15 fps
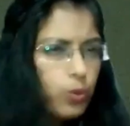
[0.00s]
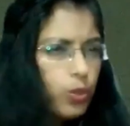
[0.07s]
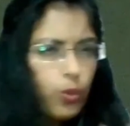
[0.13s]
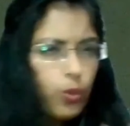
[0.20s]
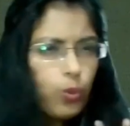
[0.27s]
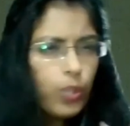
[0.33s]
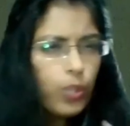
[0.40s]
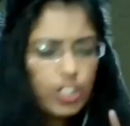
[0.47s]

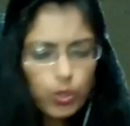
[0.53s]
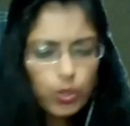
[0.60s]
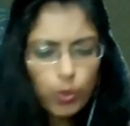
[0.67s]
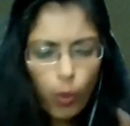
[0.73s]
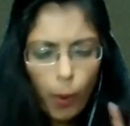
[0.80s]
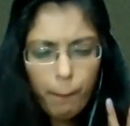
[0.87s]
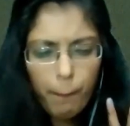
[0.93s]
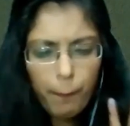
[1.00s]
you is
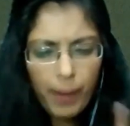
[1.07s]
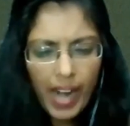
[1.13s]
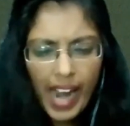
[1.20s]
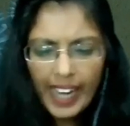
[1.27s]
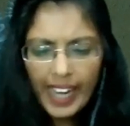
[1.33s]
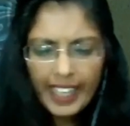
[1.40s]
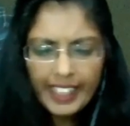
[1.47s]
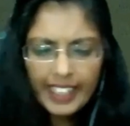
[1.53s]
so
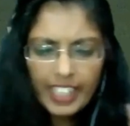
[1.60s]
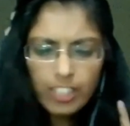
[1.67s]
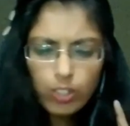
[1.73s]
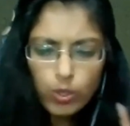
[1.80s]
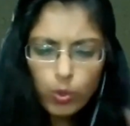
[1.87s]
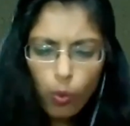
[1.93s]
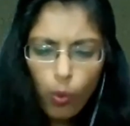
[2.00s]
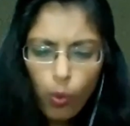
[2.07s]
bright and
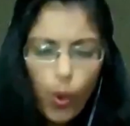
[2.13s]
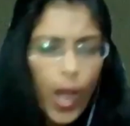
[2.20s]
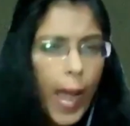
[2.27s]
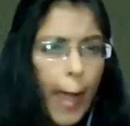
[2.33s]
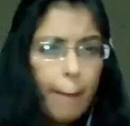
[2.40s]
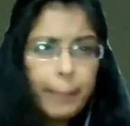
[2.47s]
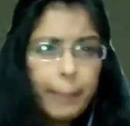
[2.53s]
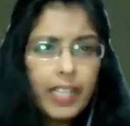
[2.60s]
so
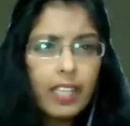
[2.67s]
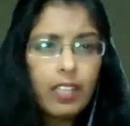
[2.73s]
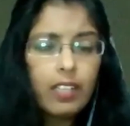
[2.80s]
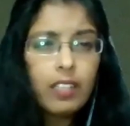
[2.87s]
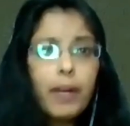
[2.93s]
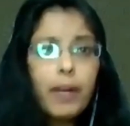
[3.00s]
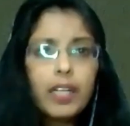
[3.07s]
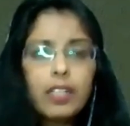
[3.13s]
happy.
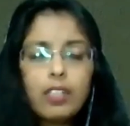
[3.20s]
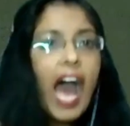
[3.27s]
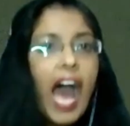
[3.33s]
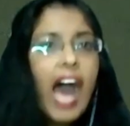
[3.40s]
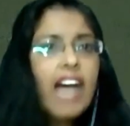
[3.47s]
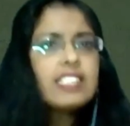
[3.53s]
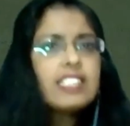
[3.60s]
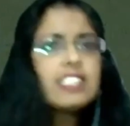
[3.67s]
But
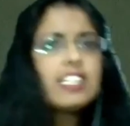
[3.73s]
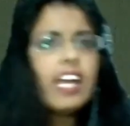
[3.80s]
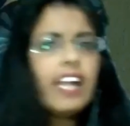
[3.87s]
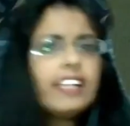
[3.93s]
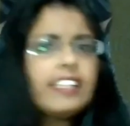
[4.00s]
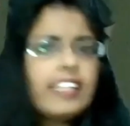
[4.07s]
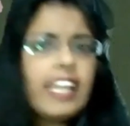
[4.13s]
as that